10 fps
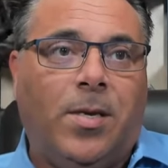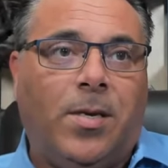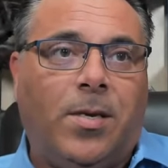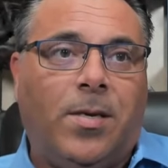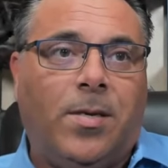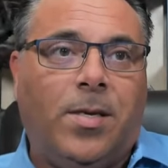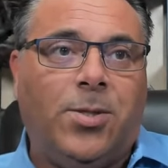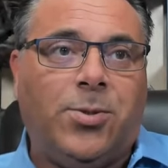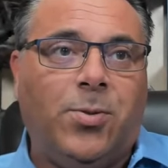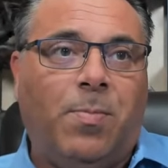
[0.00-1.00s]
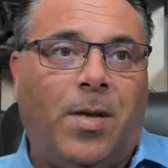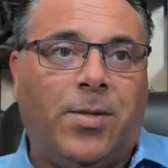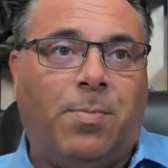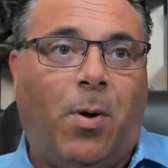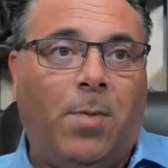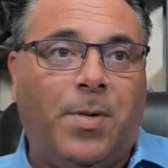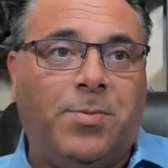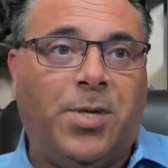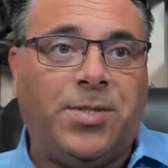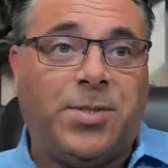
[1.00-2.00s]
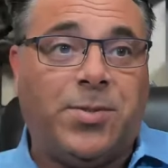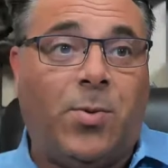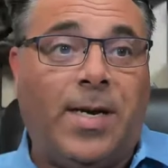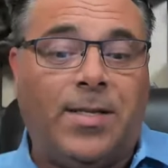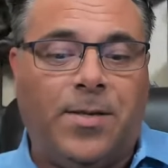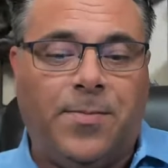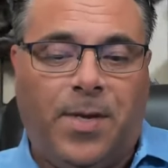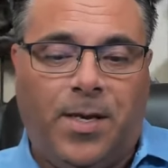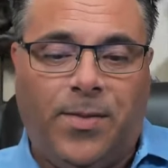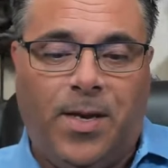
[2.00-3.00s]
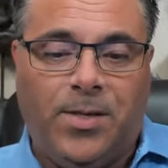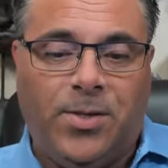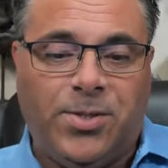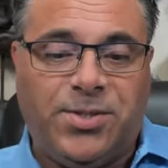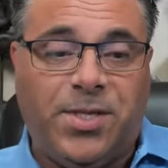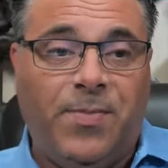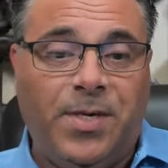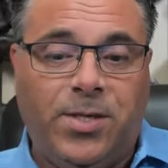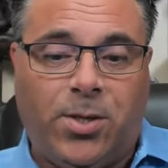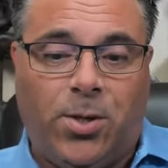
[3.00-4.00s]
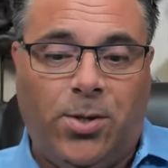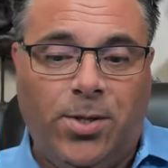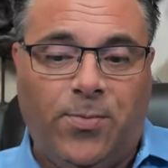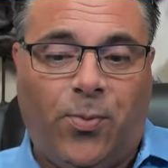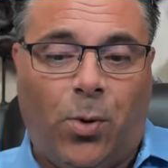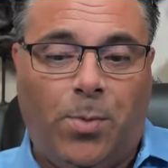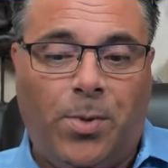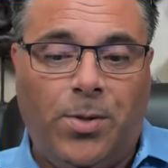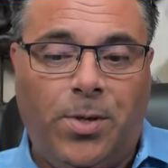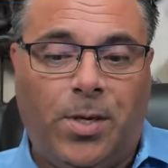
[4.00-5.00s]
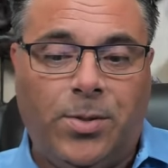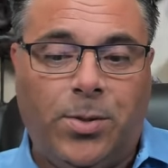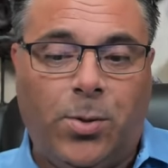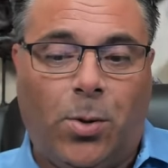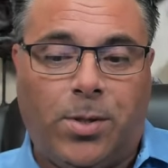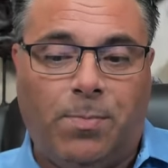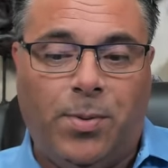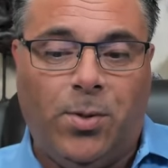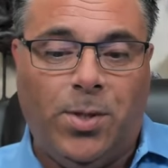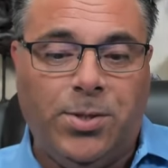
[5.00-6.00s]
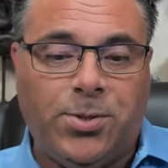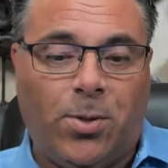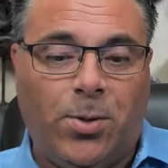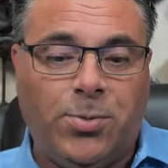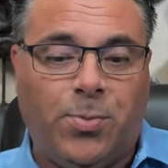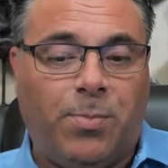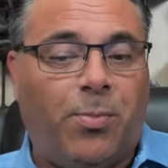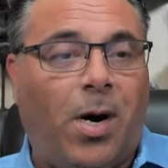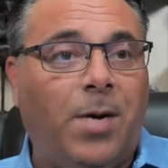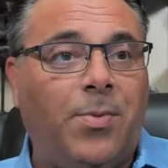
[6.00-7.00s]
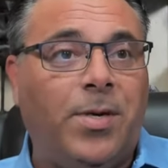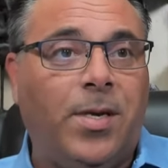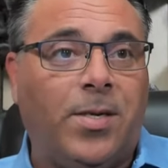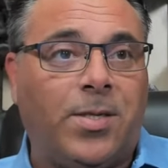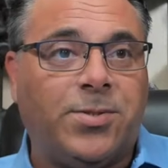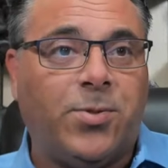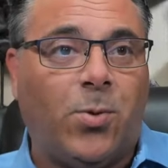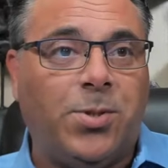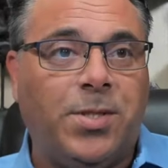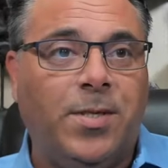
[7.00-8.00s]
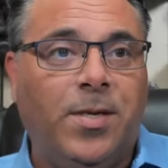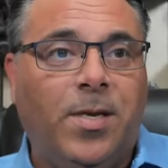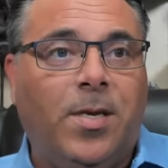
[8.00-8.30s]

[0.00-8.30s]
uh, issued by the Department of Justice directly, and that is 70 current and former uh, New York employees charged with bribery and extortion